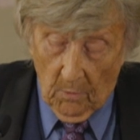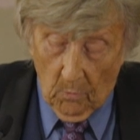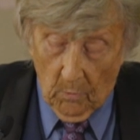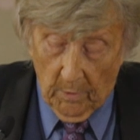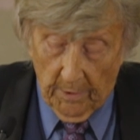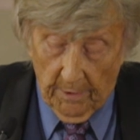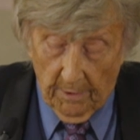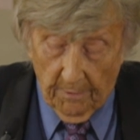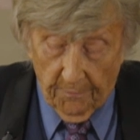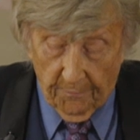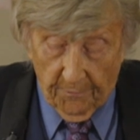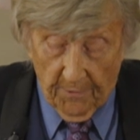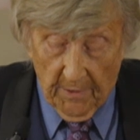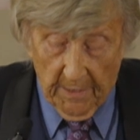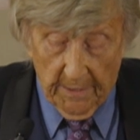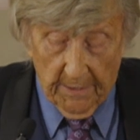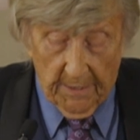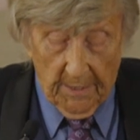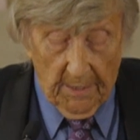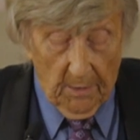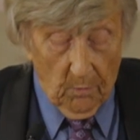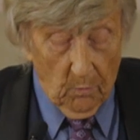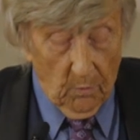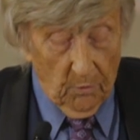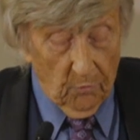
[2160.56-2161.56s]
when the
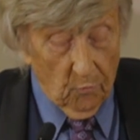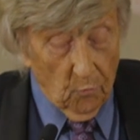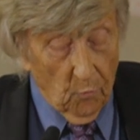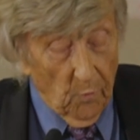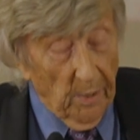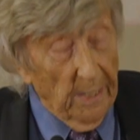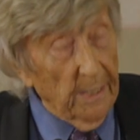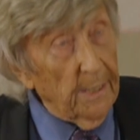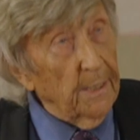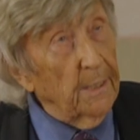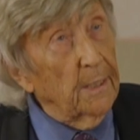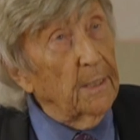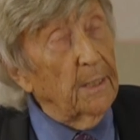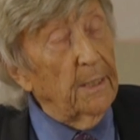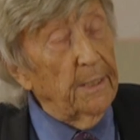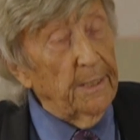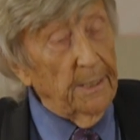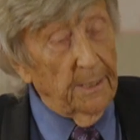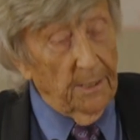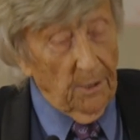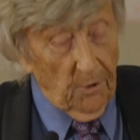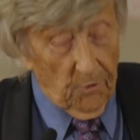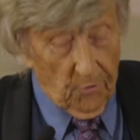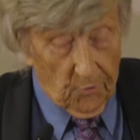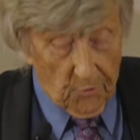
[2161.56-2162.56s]
frontier was radically
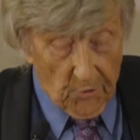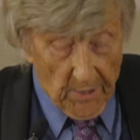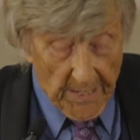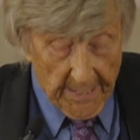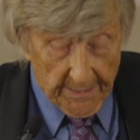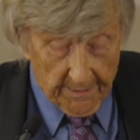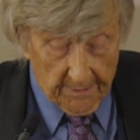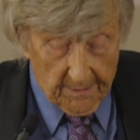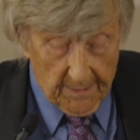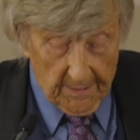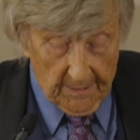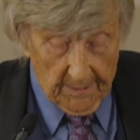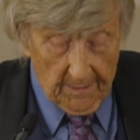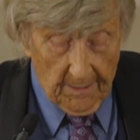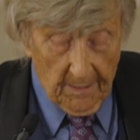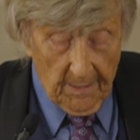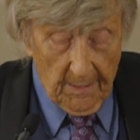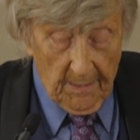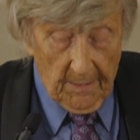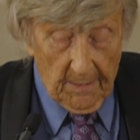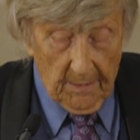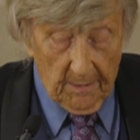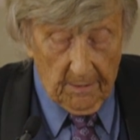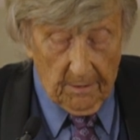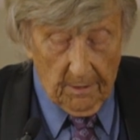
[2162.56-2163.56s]
contracting
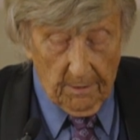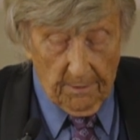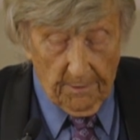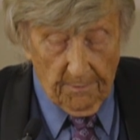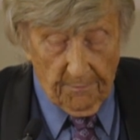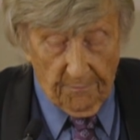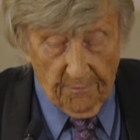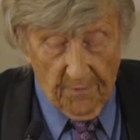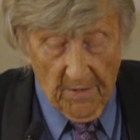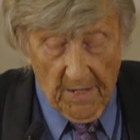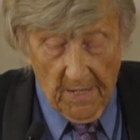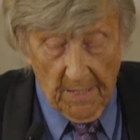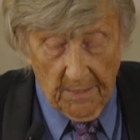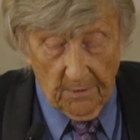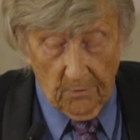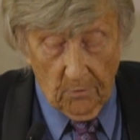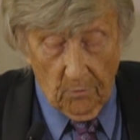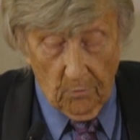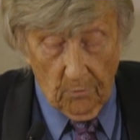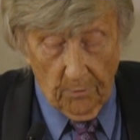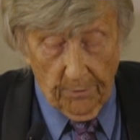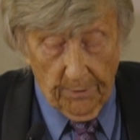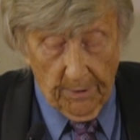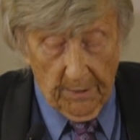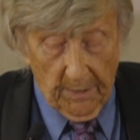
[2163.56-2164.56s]
into the far
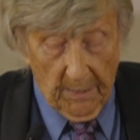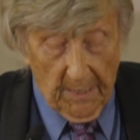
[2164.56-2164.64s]
northern